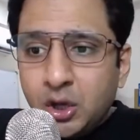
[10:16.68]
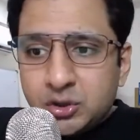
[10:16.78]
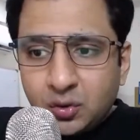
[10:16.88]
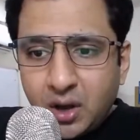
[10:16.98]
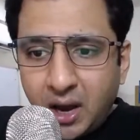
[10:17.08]

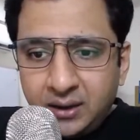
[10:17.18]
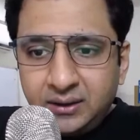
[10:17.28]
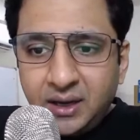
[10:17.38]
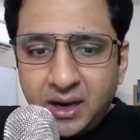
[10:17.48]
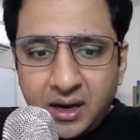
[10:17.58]
So
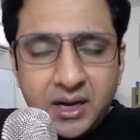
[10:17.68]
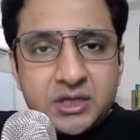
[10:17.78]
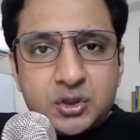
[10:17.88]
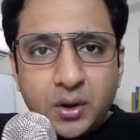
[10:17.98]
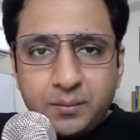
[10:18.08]
until and
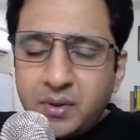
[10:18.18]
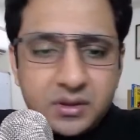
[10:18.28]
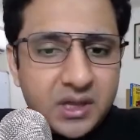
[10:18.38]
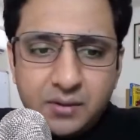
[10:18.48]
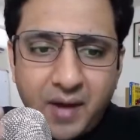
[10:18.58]
unless you are,
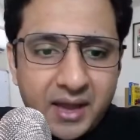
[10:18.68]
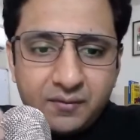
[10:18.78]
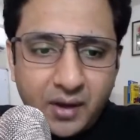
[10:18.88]
see why,